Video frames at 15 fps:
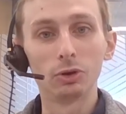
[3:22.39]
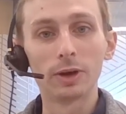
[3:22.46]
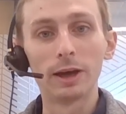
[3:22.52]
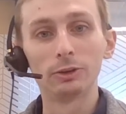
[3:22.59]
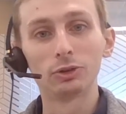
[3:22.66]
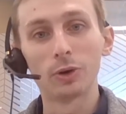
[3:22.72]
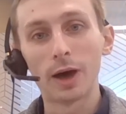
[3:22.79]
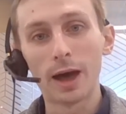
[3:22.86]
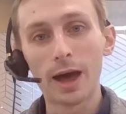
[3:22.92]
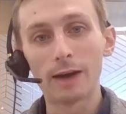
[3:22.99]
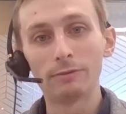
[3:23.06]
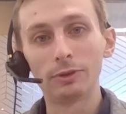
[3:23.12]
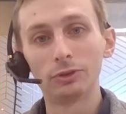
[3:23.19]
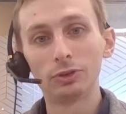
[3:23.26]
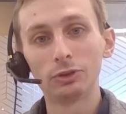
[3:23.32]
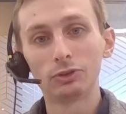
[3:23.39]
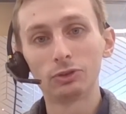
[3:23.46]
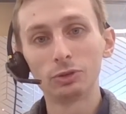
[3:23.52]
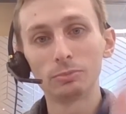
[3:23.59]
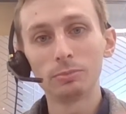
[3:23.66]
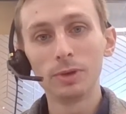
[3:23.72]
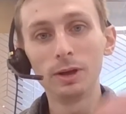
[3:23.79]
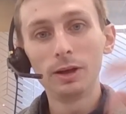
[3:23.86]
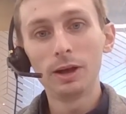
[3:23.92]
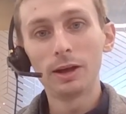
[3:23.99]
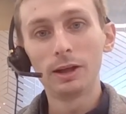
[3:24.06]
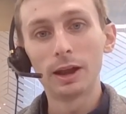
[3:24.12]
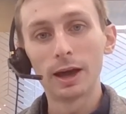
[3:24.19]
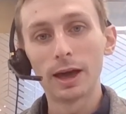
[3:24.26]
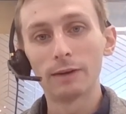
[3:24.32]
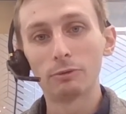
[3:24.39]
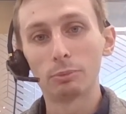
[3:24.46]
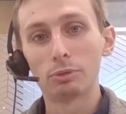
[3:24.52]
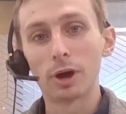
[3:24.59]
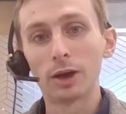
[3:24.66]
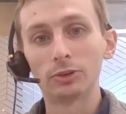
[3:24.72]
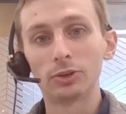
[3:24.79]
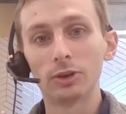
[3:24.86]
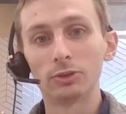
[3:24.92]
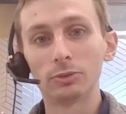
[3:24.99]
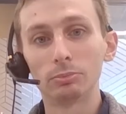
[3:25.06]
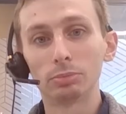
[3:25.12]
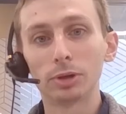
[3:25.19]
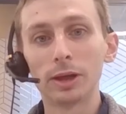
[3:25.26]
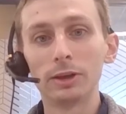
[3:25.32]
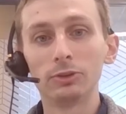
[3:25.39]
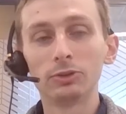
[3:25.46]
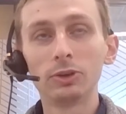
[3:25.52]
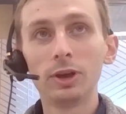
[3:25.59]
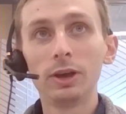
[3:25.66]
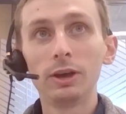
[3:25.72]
okay, so I have a system and I have a process in place.